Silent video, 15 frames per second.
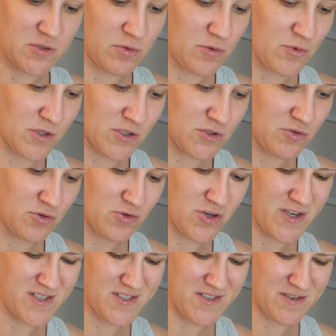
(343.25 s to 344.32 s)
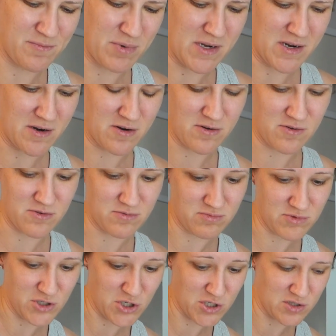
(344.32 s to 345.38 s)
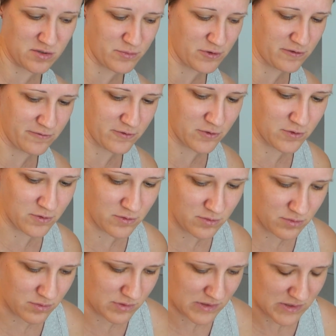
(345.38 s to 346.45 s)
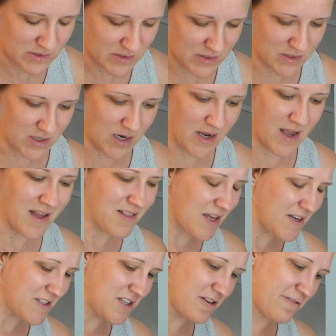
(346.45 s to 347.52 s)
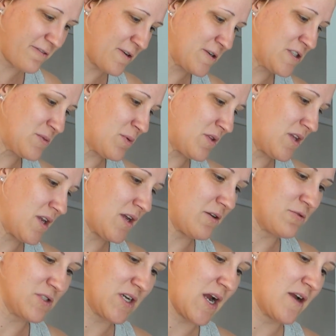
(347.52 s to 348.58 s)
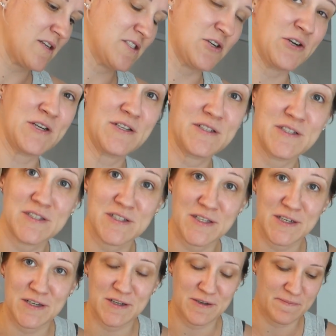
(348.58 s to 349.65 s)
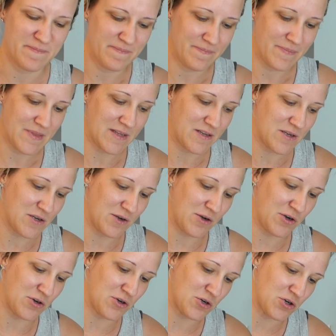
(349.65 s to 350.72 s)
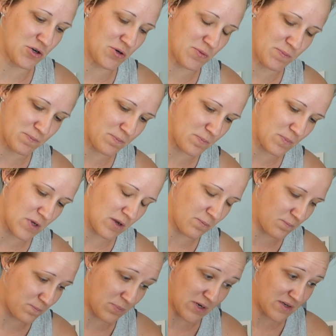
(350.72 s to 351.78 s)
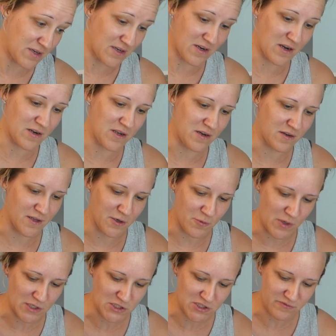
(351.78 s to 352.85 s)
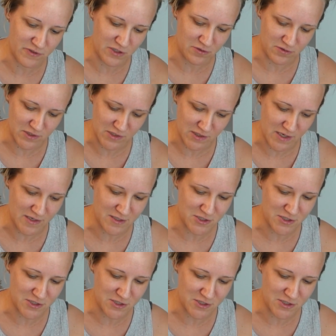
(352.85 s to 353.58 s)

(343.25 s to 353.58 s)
We weren't too crazy about The Good and the Beautiful. I liked it at first, but then I was kind of starting to see her opinion on it and like why she felt like that.